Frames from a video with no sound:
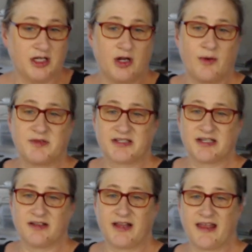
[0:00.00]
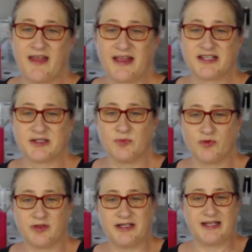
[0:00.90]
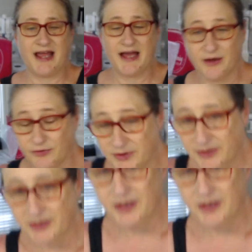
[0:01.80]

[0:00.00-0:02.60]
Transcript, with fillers: you know, I'm just gonna lay that smoothly down.